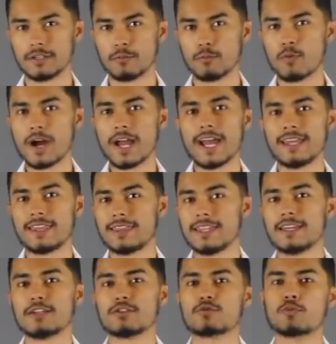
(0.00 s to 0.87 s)
and why I
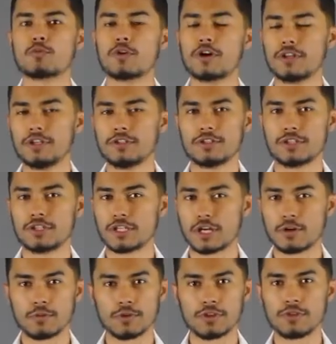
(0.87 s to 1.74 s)
think it's worthy to
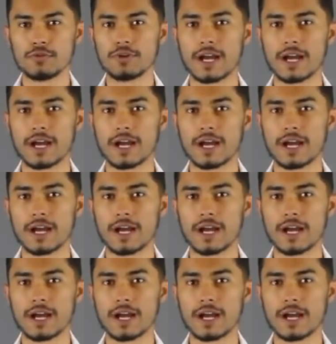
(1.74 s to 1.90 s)
share with you